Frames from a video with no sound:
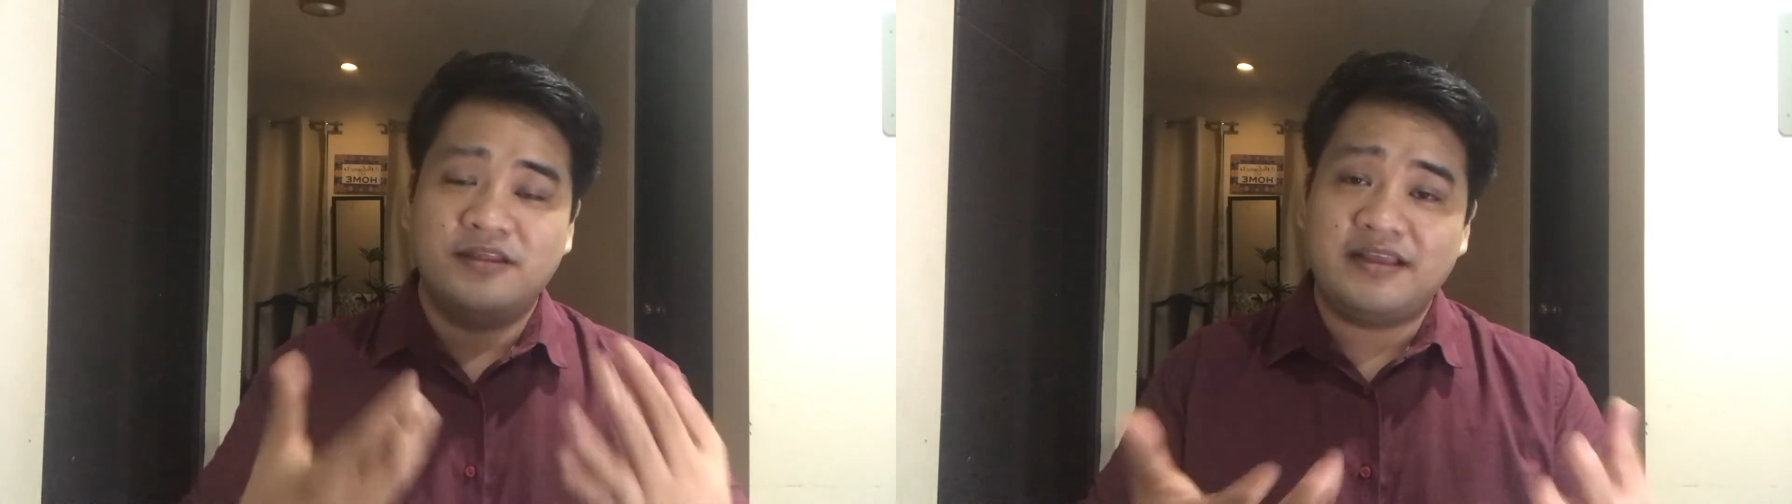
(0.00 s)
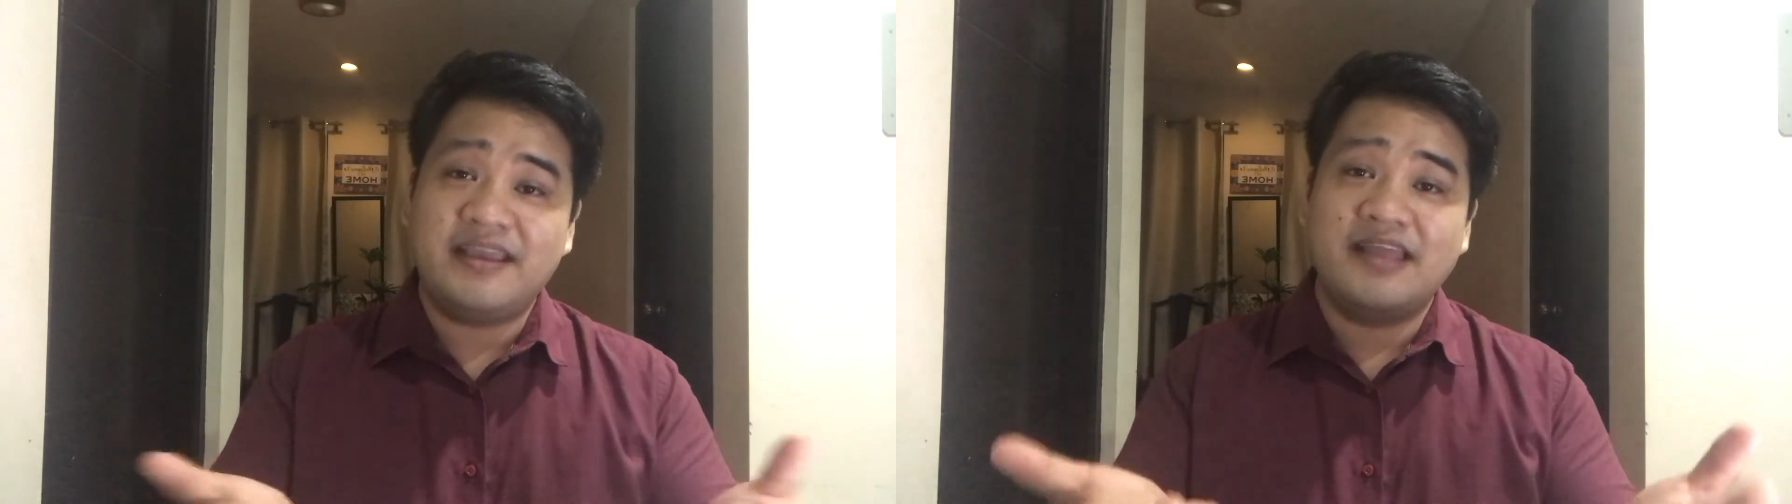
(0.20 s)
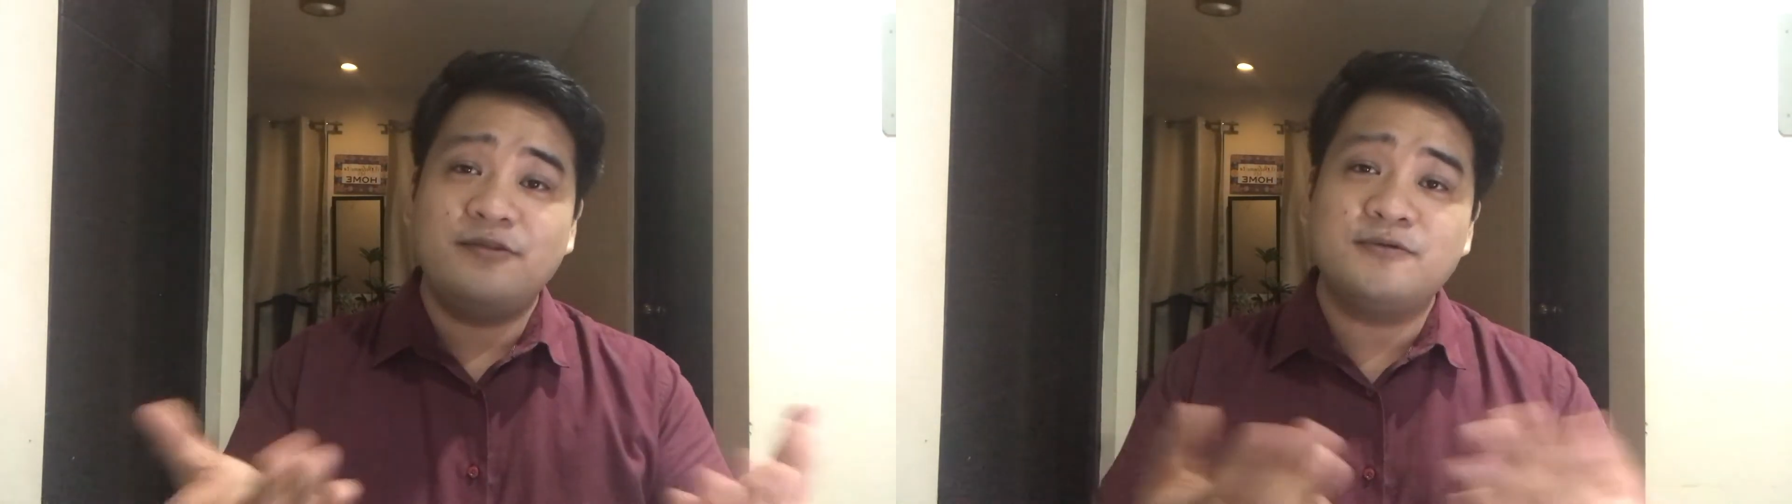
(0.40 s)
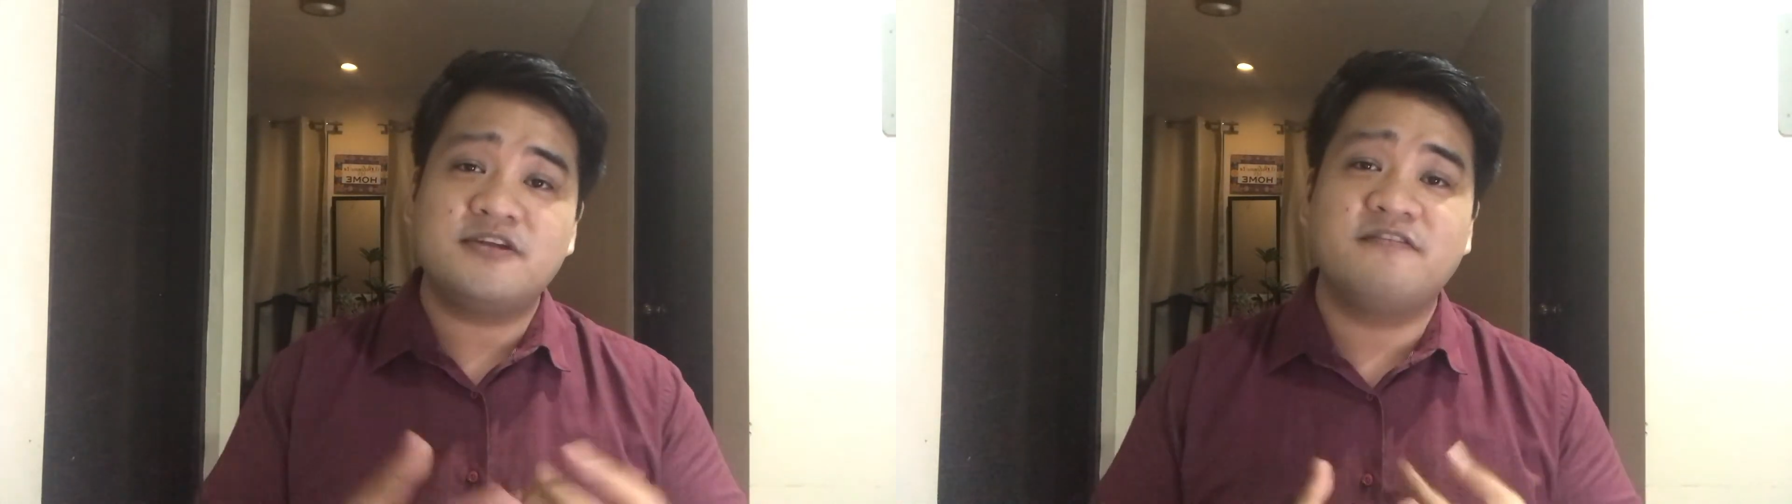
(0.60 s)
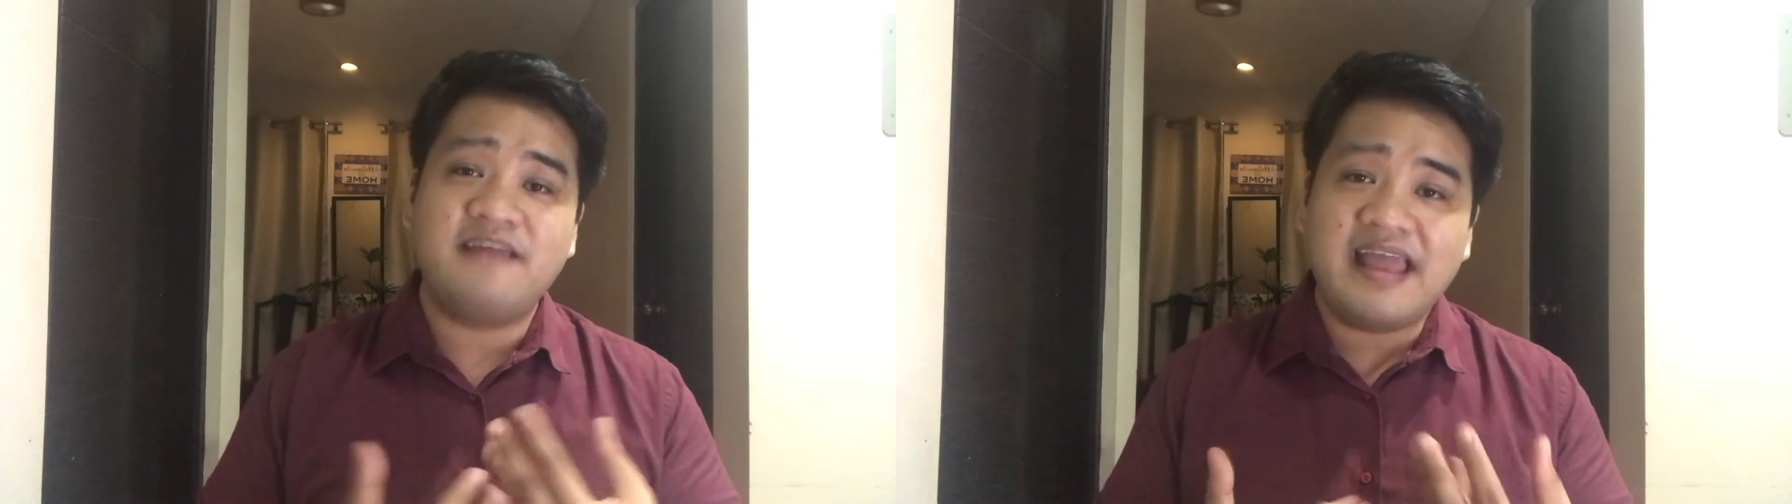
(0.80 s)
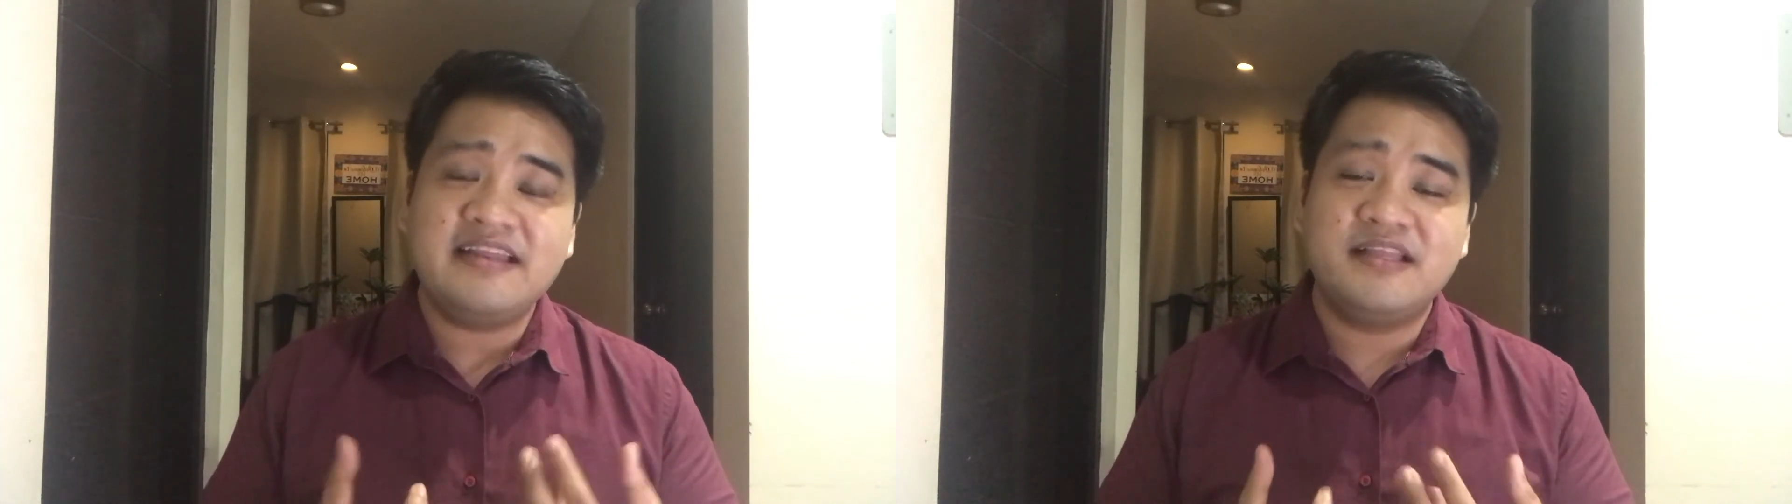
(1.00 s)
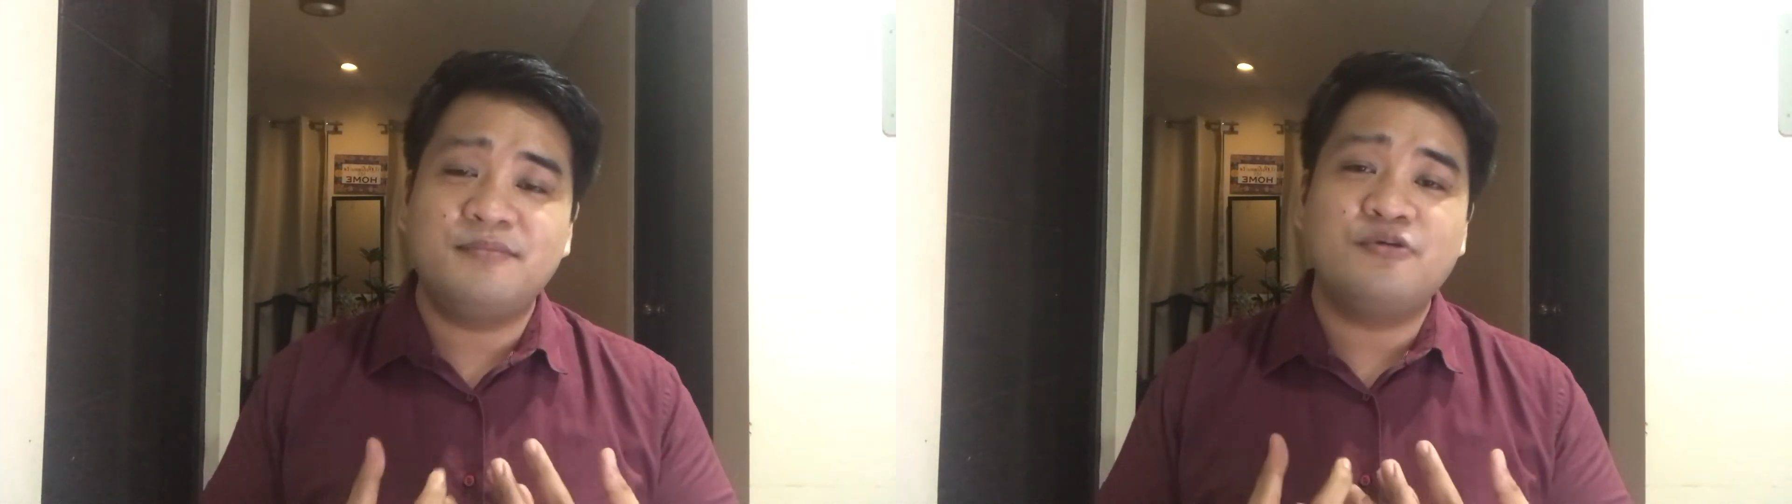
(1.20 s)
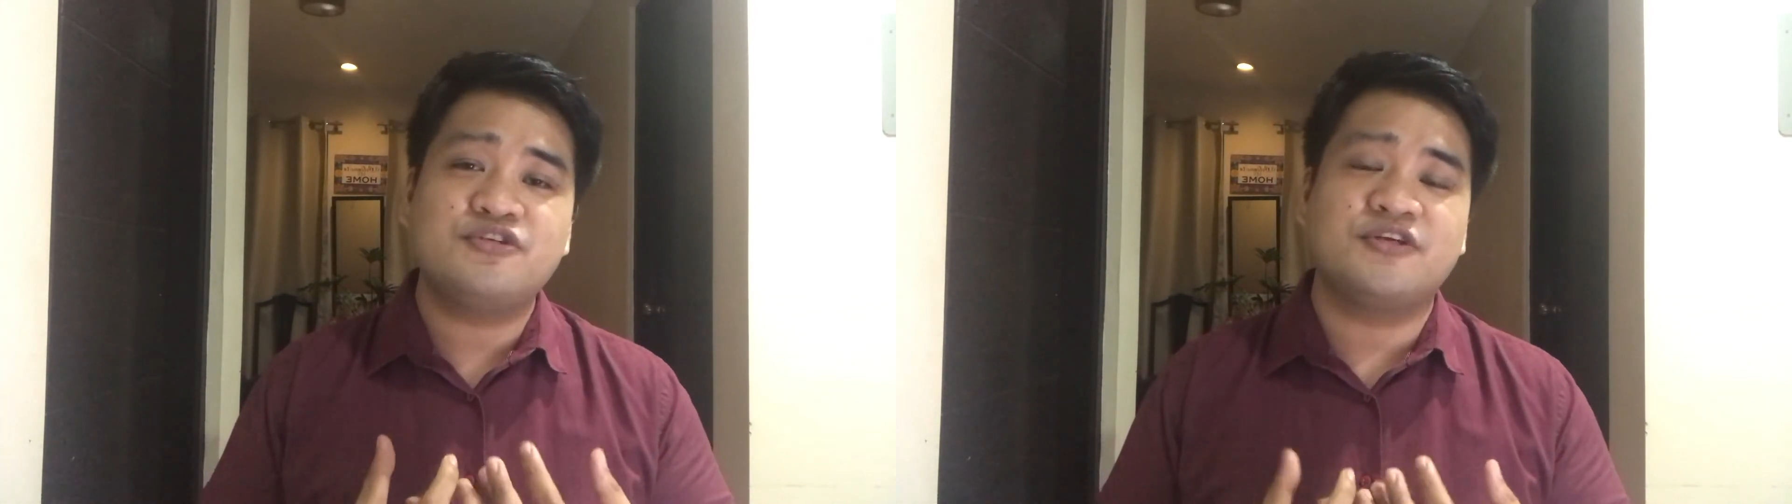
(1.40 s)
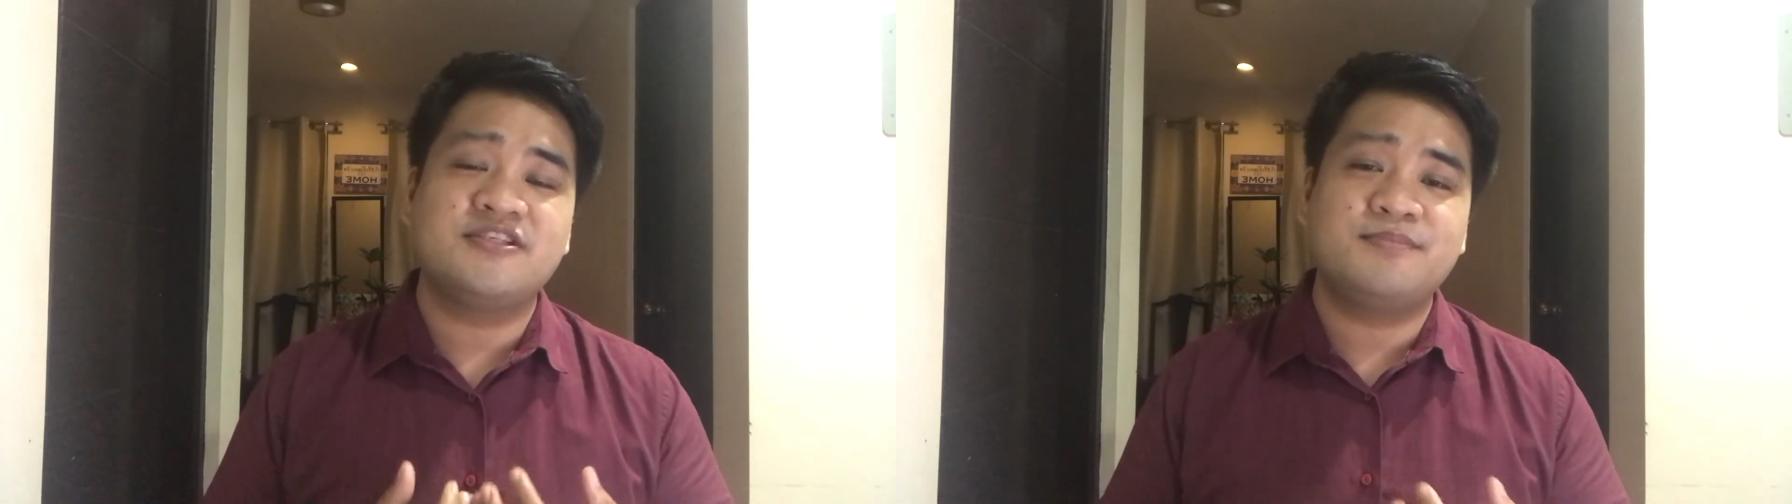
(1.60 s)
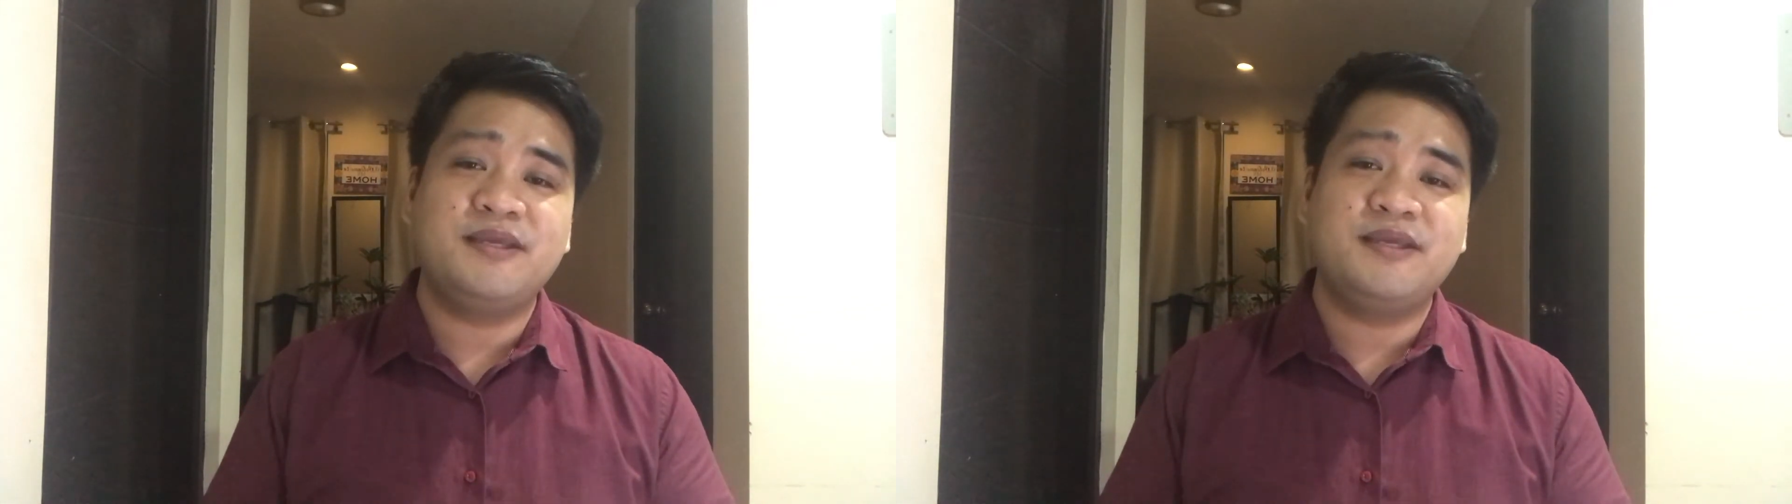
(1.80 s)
Again, those are valid emotions